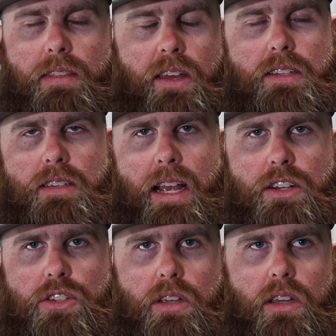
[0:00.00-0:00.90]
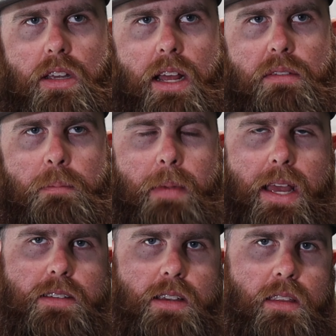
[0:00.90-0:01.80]
I think it's actually kind of
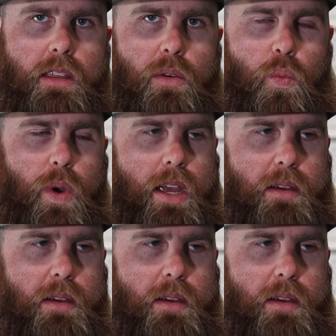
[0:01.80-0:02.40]
amazing that we